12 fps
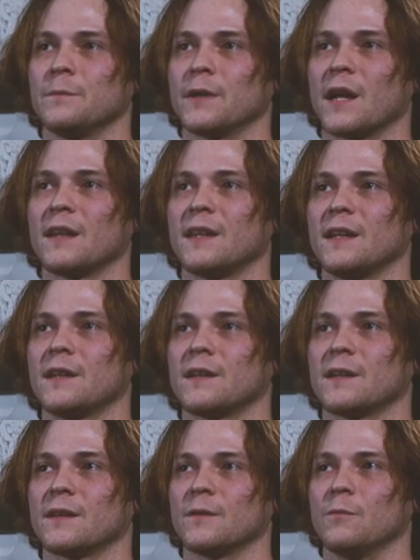But I think
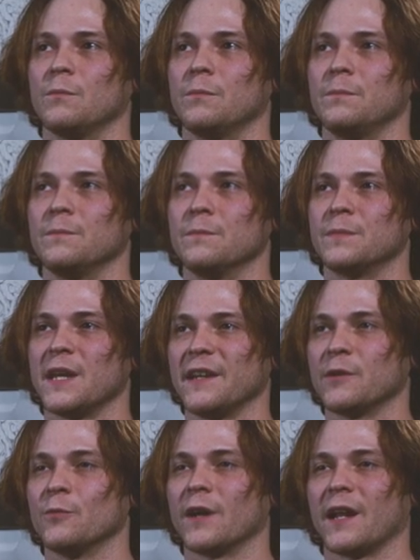
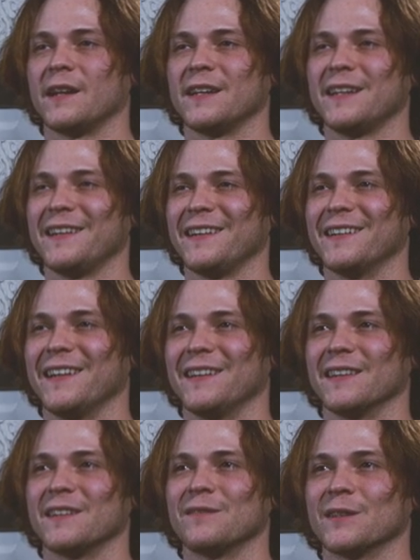taking what I need
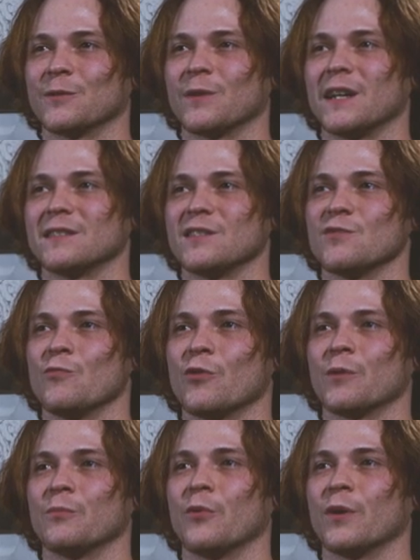and leaving the rest is
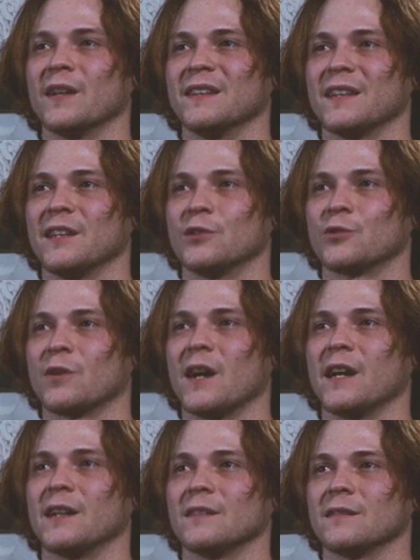more important than
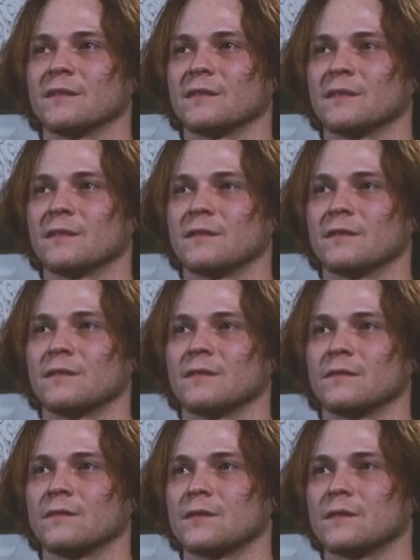trying
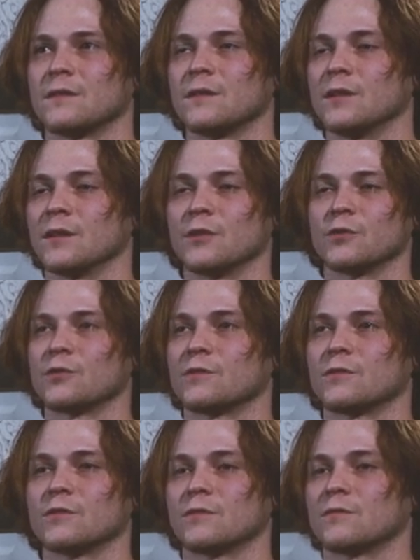to
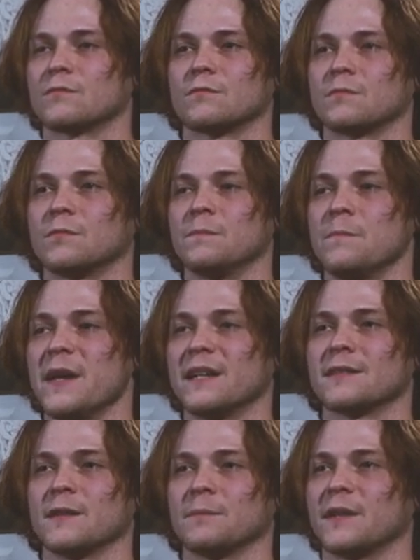
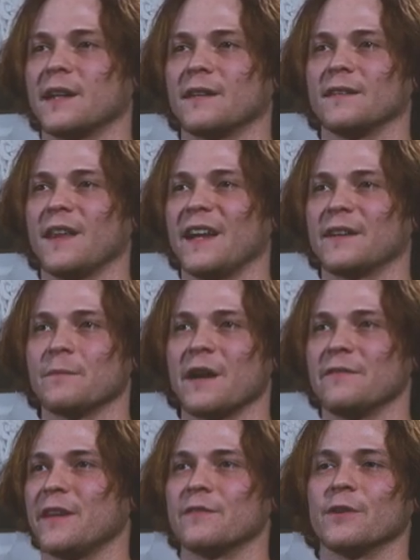make something like
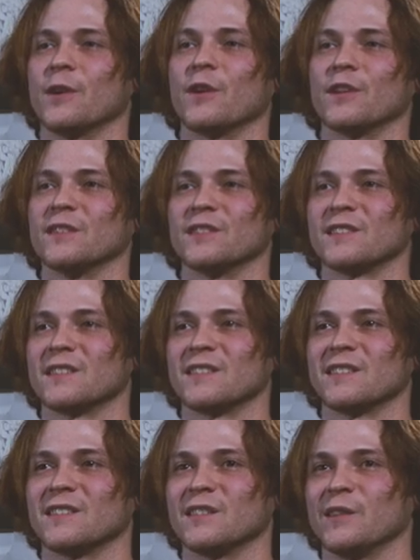my favorite artist,
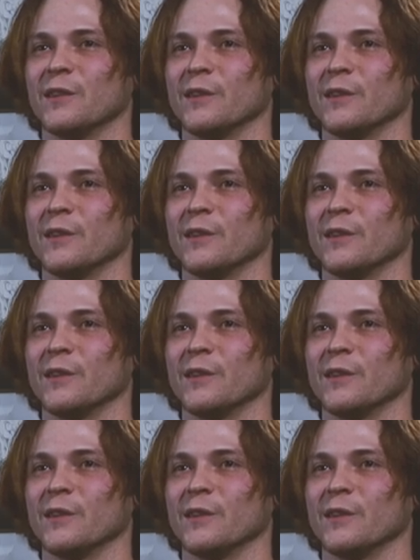you